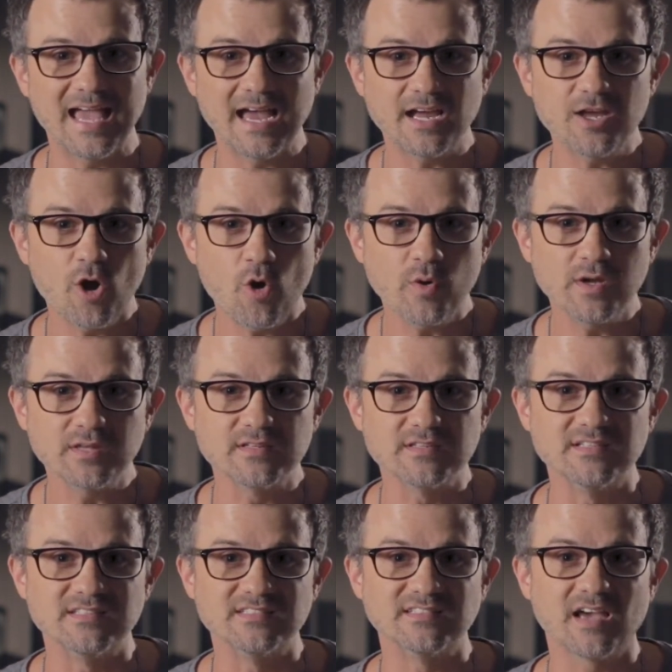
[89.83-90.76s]
echoing
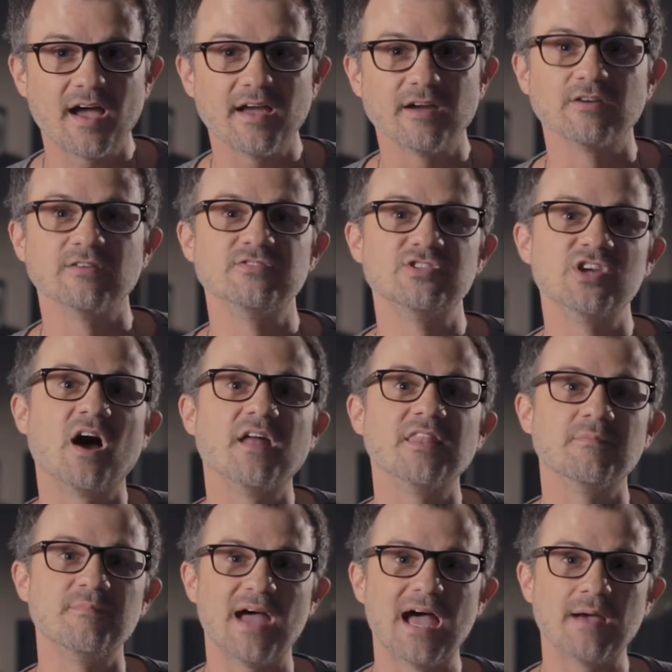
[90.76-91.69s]
the desire of
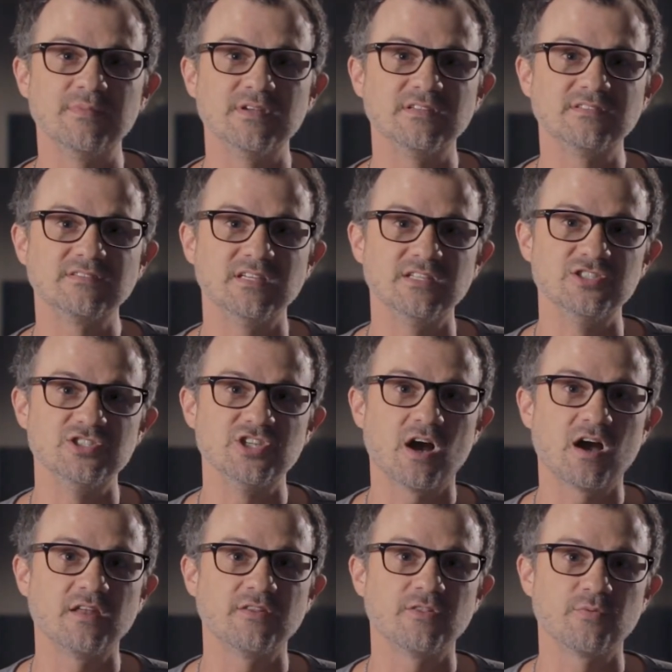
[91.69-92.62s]
John the Baptist in
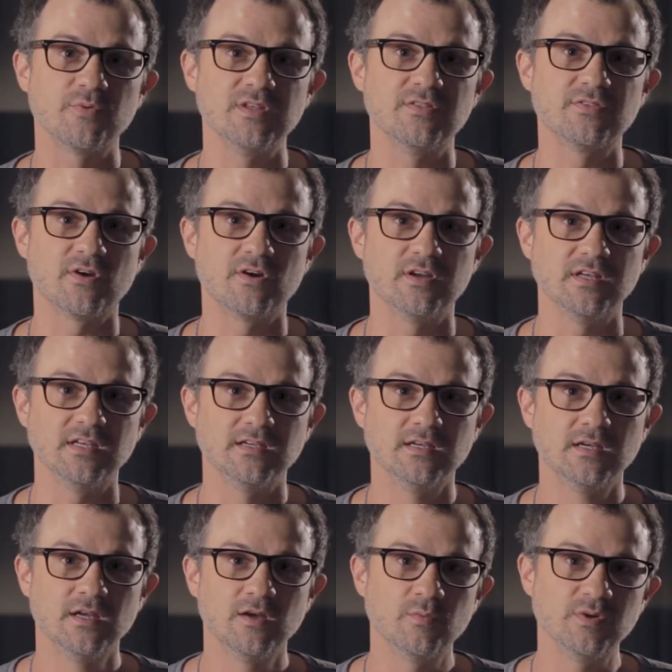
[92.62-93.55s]
John three thirty,
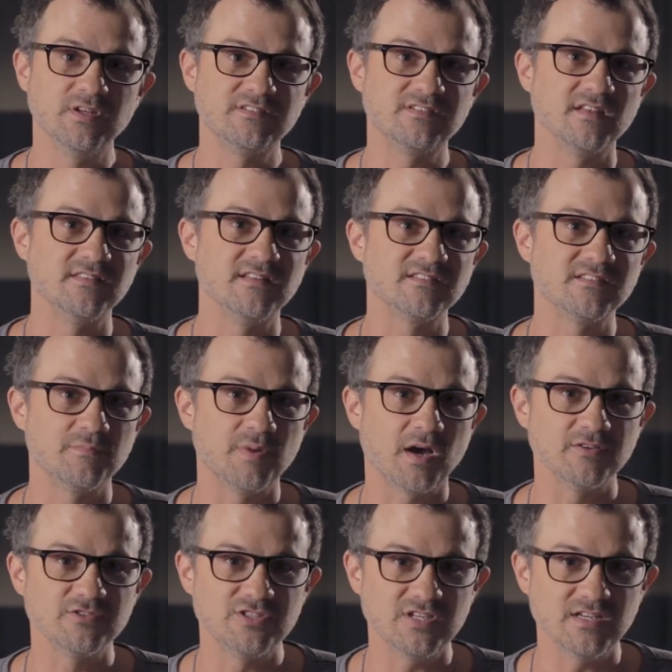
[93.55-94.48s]
when he said this
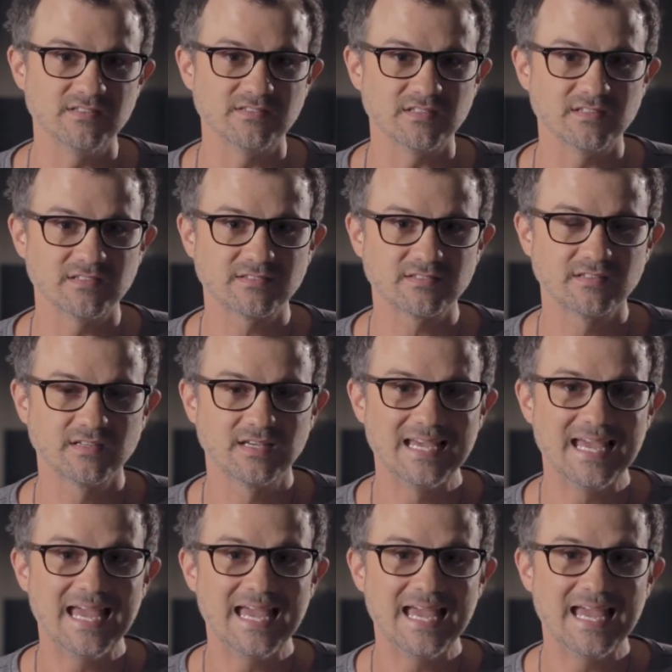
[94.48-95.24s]
about Jesus: